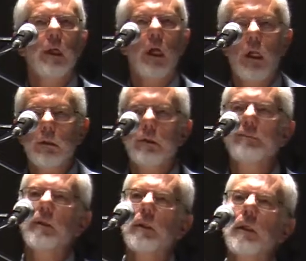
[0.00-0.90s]

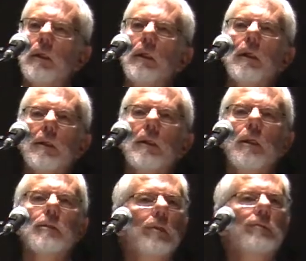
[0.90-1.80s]
Ultimately,
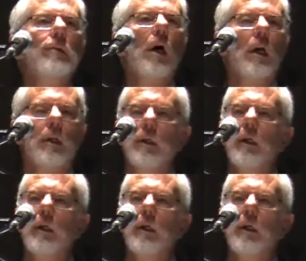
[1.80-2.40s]
these are one.